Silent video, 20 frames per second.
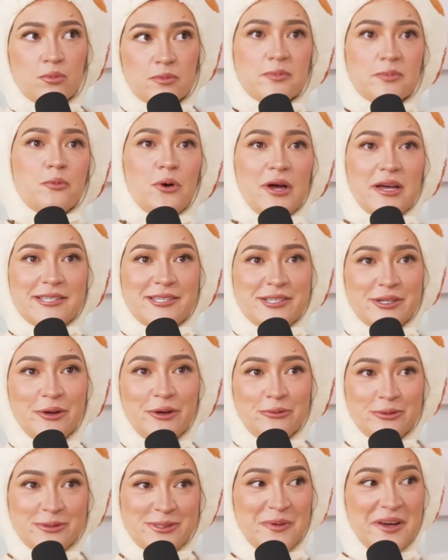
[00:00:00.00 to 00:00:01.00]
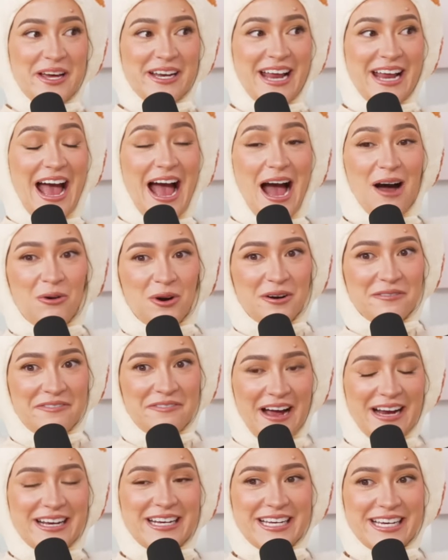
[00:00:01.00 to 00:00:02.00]
We spent an hour
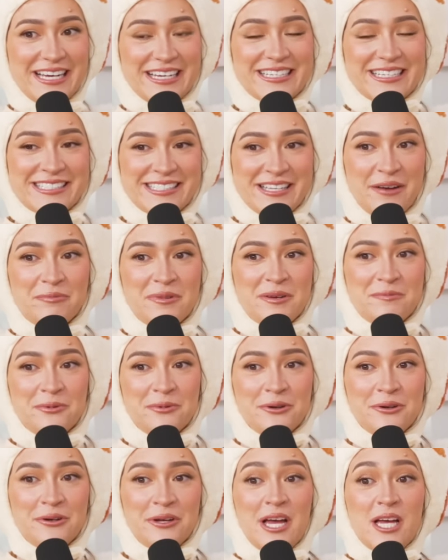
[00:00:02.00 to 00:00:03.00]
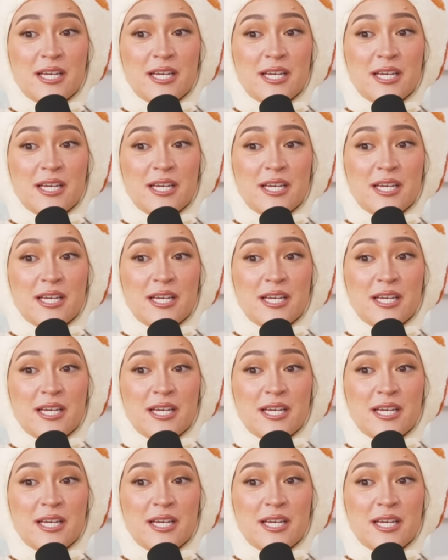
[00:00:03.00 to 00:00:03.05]
finding it because some people,